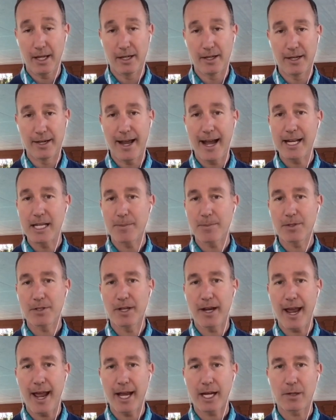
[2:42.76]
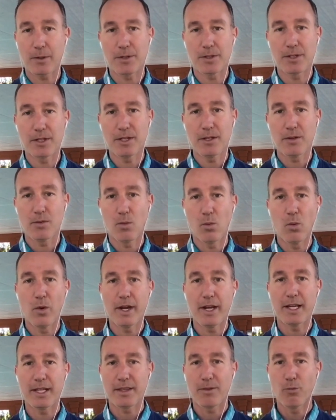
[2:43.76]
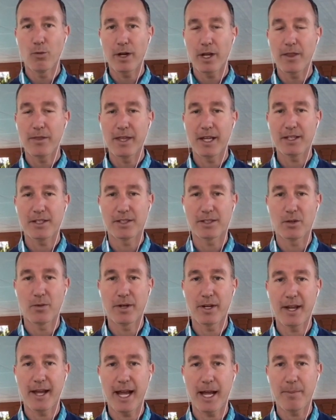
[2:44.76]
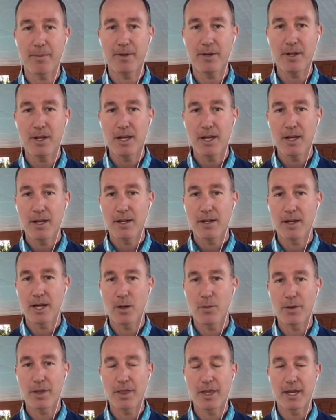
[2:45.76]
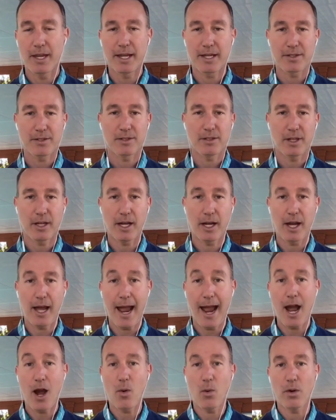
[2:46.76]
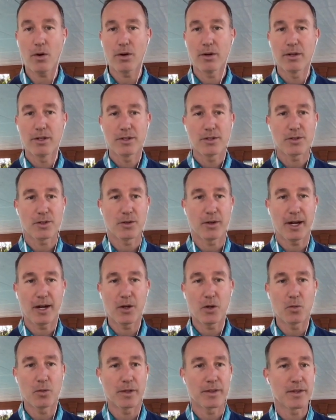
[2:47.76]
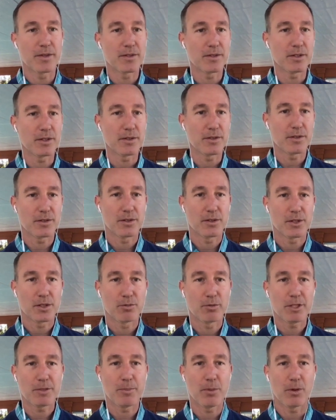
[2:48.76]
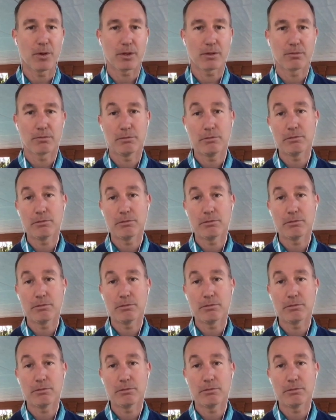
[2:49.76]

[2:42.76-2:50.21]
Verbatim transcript: a 90% accuracy what it thinks is going to happen within the next hour. So I don't know what this is. SwissBorg,